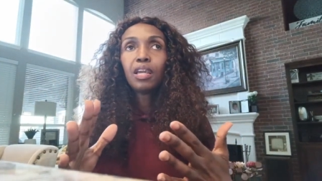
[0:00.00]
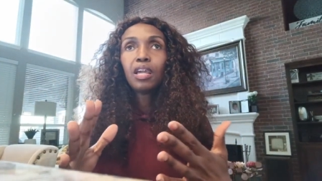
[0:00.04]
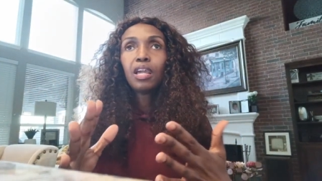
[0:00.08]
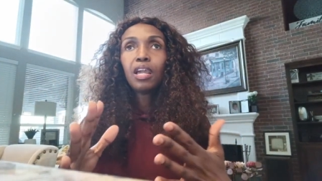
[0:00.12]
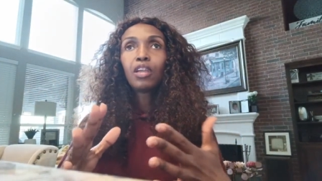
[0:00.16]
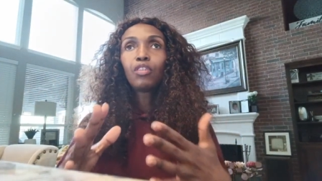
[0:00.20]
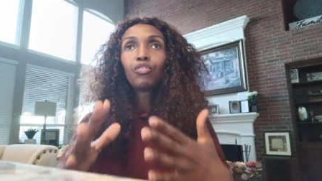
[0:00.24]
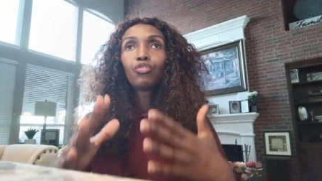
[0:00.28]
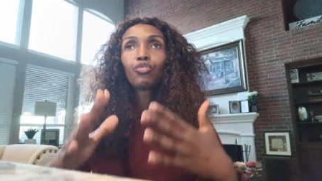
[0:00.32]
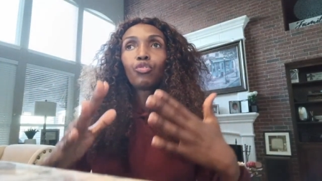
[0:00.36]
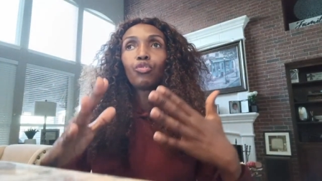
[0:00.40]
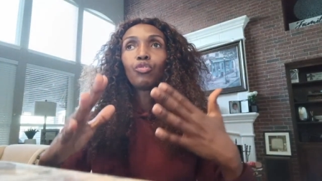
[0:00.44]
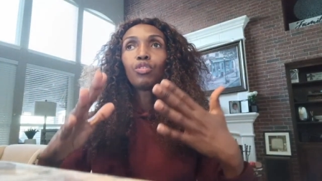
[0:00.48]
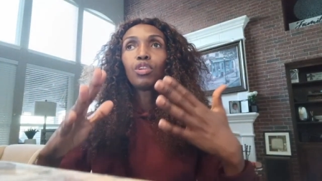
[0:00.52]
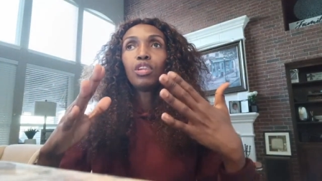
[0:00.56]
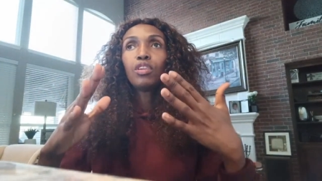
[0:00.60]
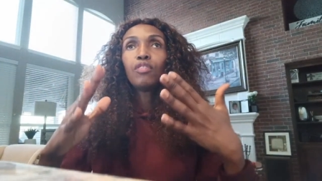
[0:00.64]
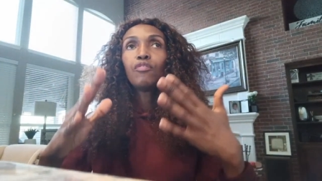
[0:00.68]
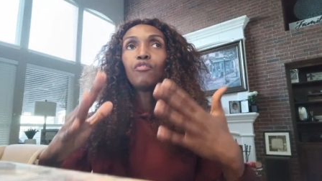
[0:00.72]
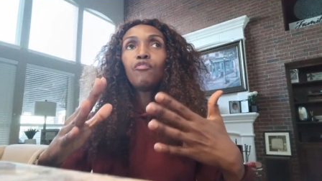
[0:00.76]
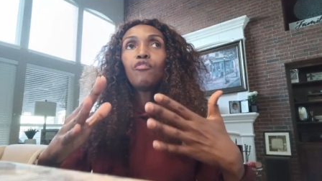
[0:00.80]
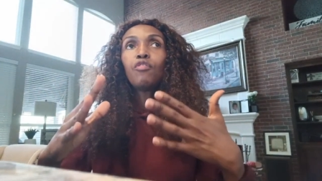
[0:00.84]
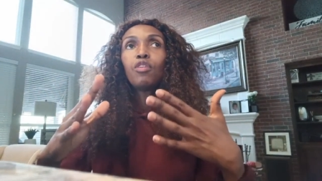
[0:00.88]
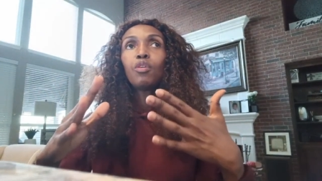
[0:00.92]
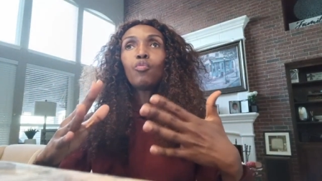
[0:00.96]
And so
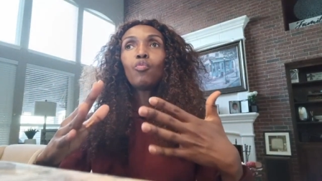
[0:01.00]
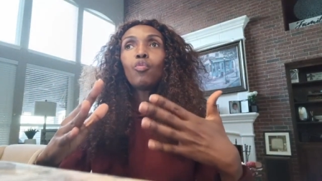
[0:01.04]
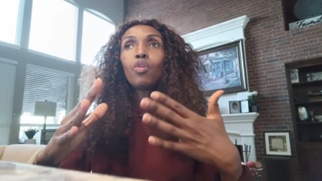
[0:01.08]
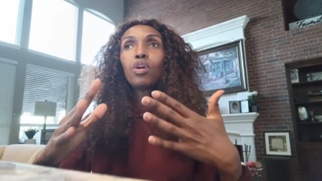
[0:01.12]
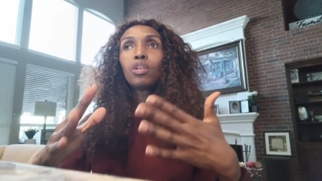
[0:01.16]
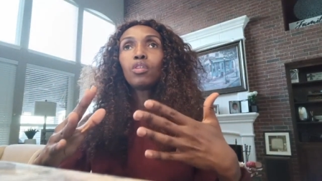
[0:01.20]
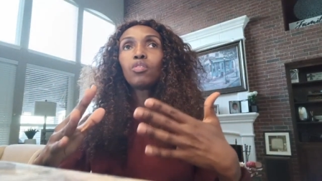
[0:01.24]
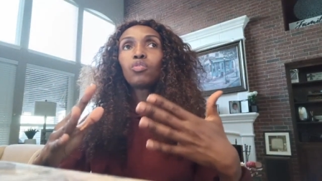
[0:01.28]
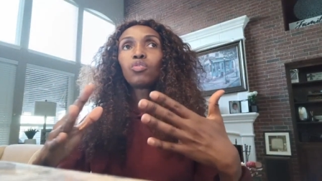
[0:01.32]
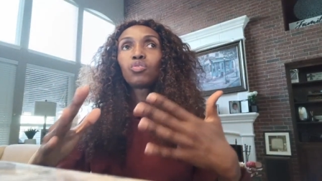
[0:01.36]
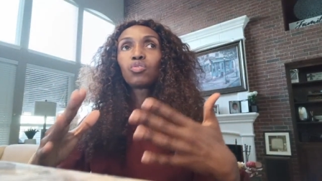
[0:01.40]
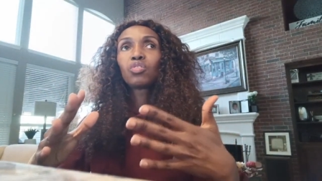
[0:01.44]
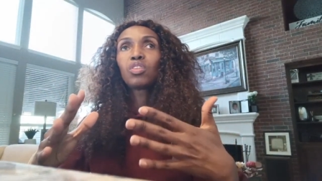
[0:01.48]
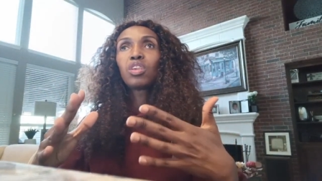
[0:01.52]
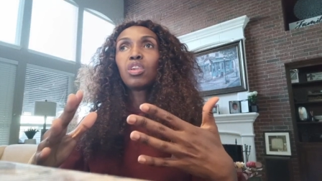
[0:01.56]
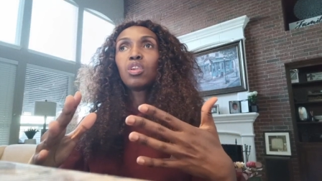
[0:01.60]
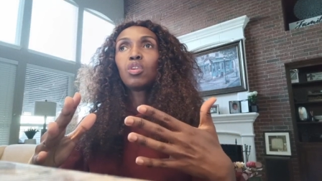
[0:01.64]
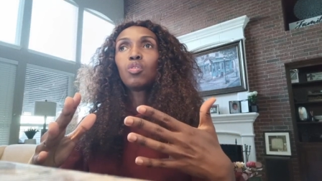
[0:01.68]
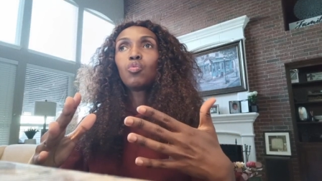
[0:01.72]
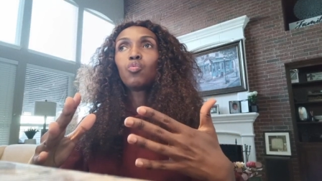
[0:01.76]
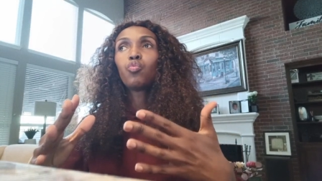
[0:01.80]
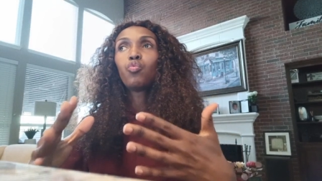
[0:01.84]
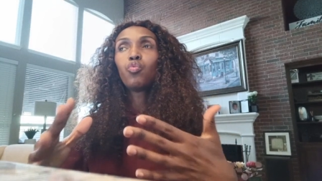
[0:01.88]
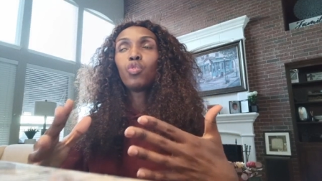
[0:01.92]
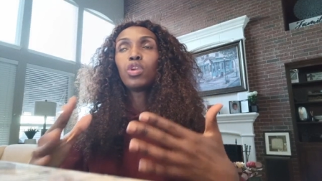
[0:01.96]
if we want to say
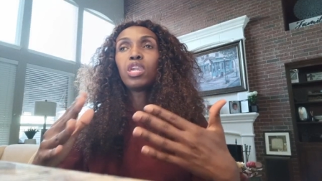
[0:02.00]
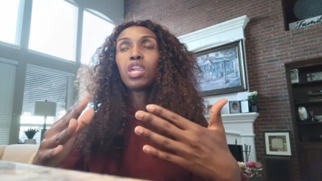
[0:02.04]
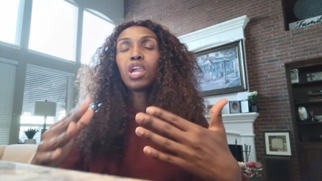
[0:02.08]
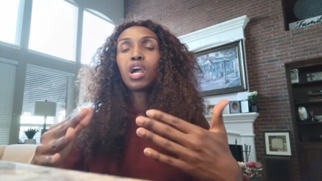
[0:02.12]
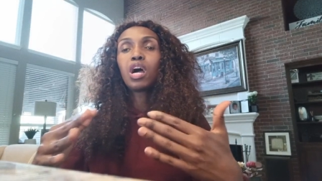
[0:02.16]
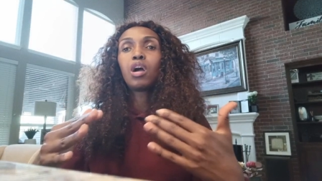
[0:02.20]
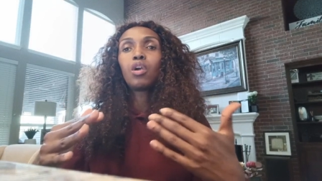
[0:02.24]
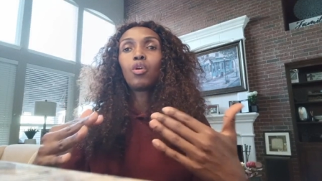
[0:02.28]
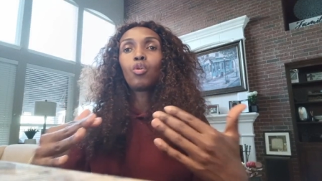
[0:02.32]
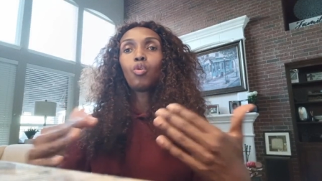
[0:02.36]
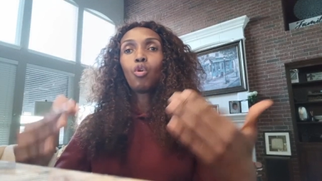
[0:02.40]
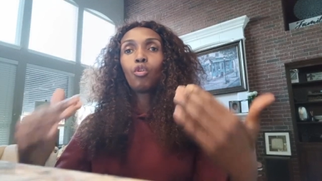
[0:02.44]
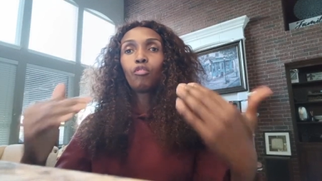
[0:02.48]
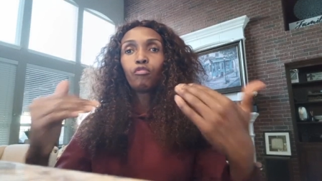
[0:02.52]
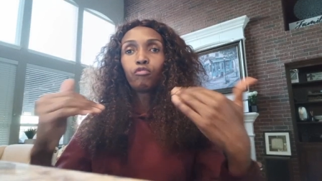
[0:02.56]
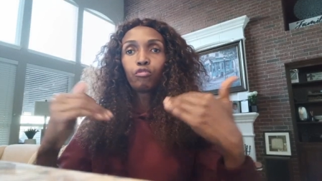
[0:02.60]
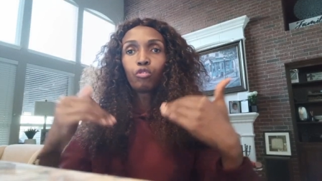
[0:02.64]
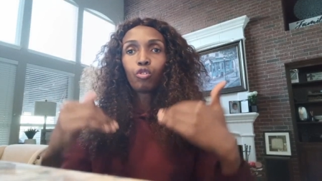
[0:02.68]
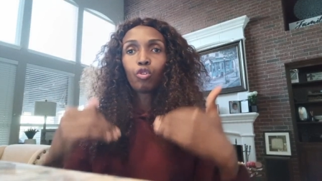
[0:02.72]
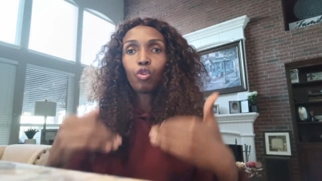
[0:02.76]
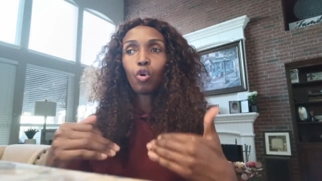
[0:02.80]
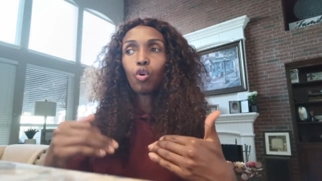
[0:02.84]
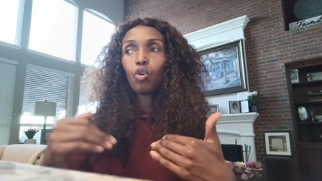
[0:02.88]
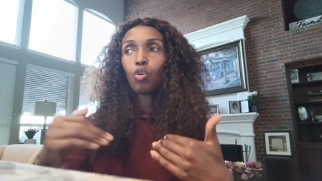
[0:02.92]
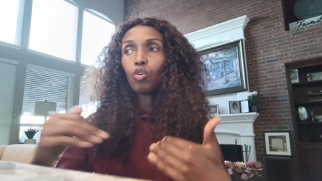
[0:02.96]
we are of
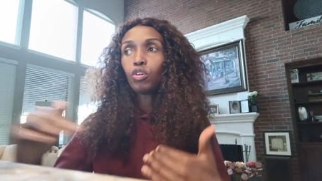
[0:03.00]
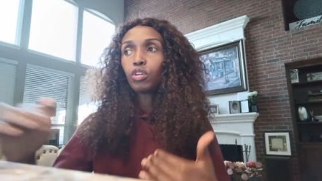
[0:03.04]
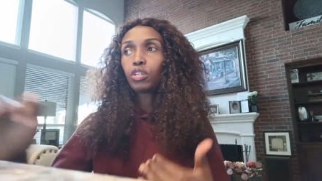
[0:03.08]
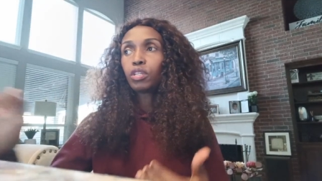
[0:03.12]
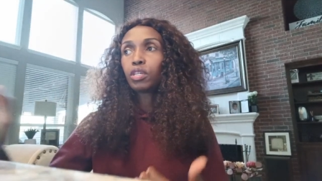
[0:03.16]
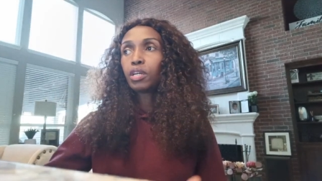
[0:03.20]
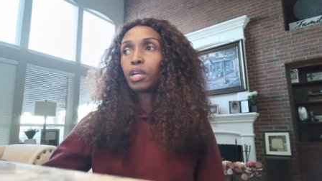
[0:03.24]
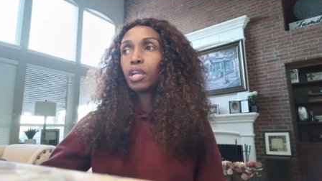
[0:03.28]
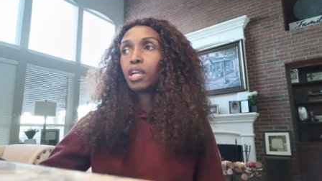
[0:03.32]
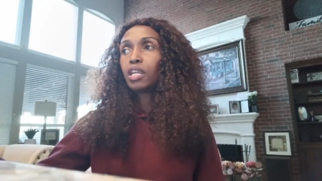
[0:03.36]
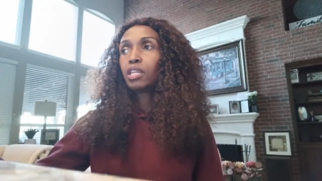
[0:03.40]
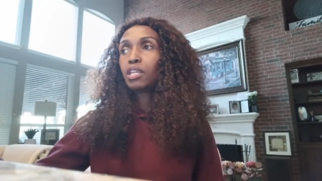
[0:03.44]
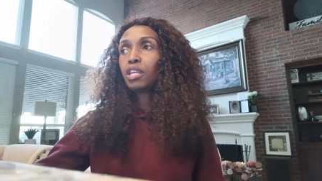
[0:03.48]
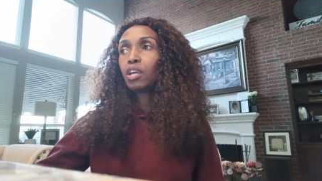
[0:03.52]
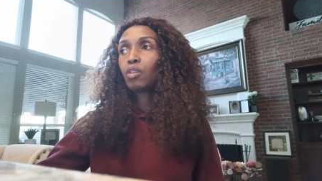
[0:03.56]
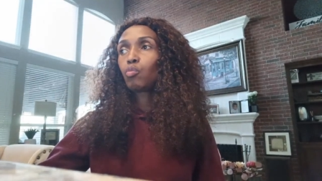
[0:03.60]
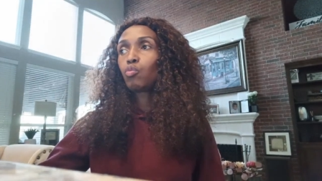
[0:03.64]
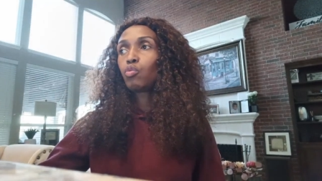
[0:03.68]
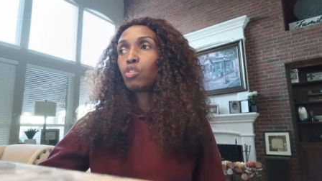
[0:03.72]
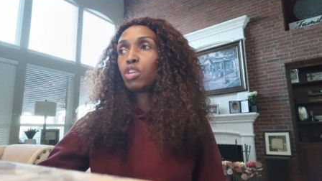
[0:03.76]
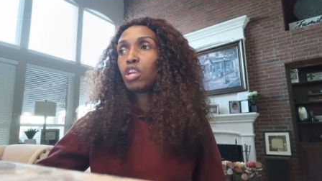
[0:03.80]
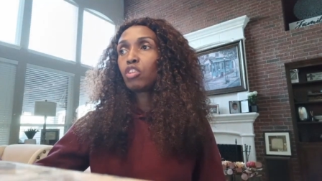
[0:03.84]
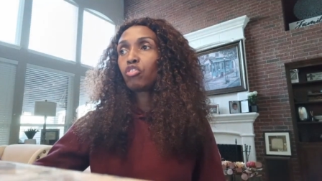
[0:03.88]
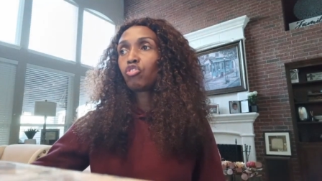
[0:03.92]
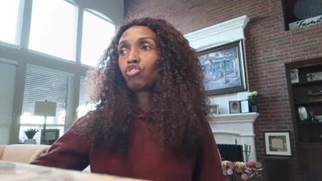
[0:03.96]
God and that
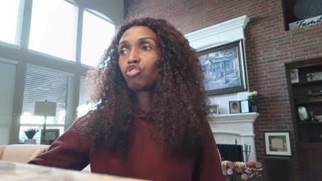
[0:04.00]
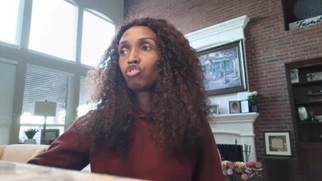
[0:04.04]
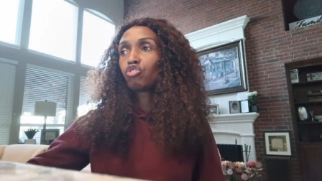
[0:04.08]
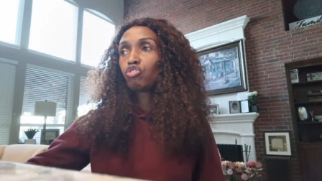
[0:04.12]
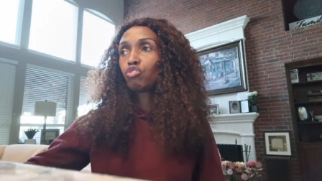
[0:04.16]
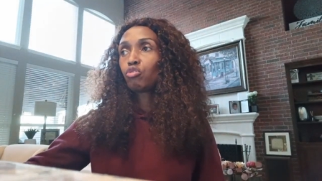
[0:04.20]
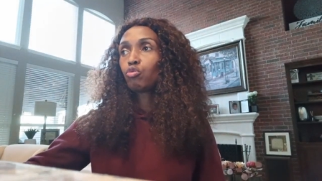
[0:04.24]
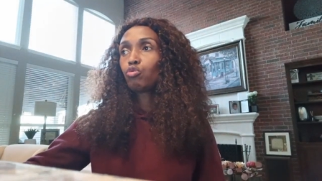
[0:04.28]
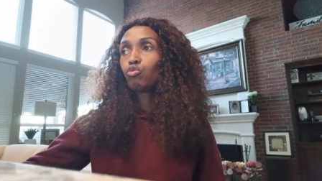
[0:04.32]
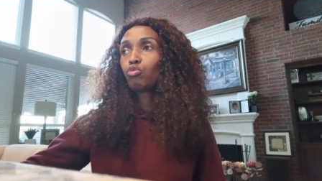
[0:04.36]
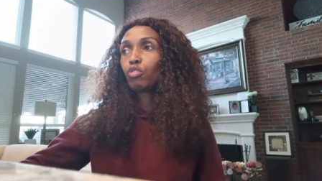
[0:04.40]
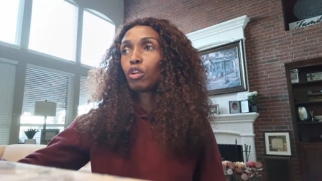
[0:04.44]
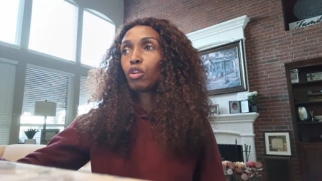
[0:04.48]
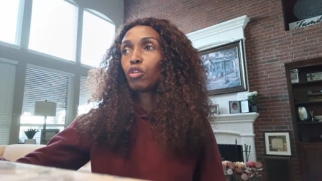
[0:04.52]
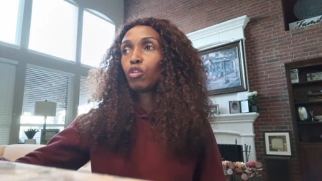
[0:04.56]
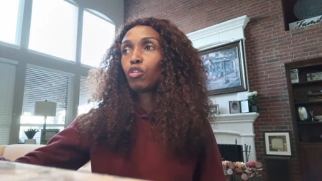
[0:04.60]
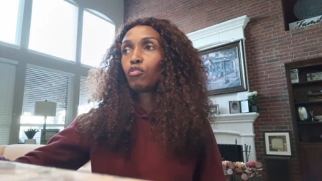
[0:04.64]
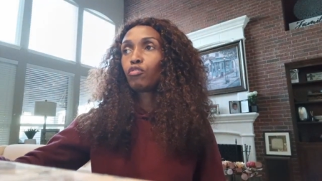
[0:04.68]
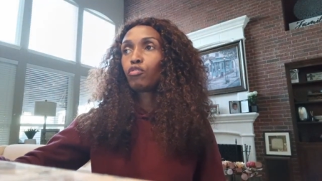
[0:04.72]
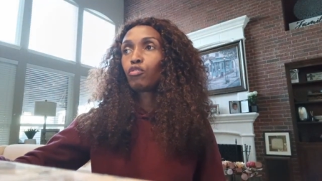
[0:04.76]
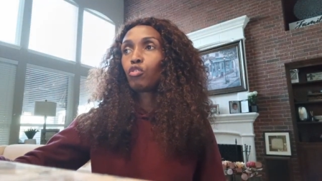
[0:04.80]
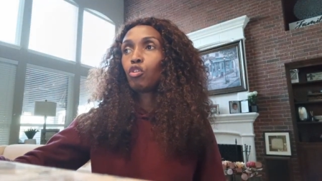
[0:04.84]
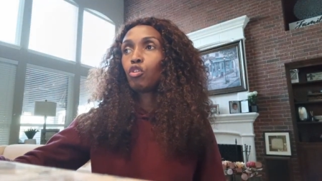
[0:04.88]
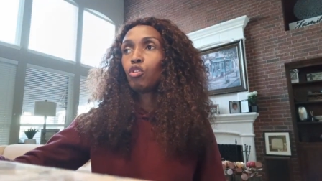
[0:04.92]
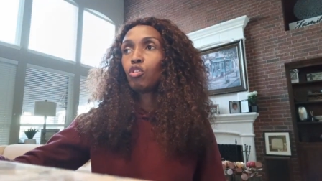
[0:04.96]
we are children
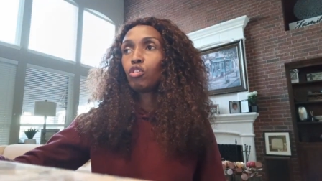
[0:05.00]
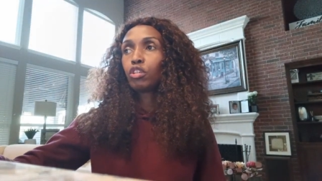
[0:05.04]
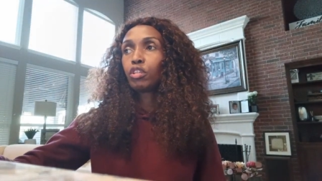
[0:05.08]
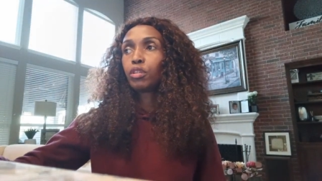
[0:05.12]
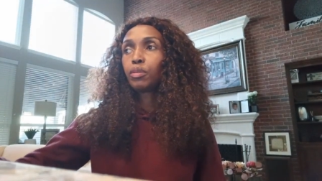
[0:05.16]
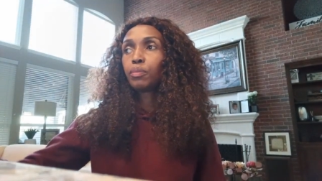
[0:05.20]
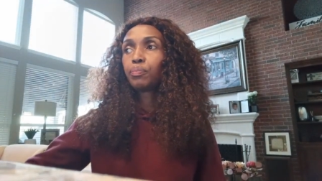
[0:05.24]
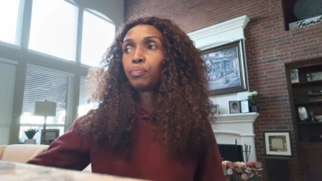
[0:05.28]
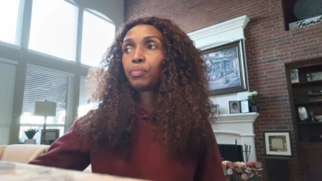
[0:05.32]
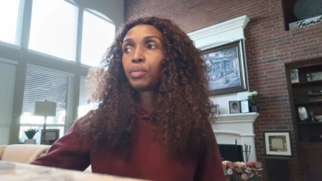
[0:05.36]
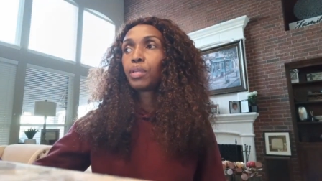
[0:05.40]
of God,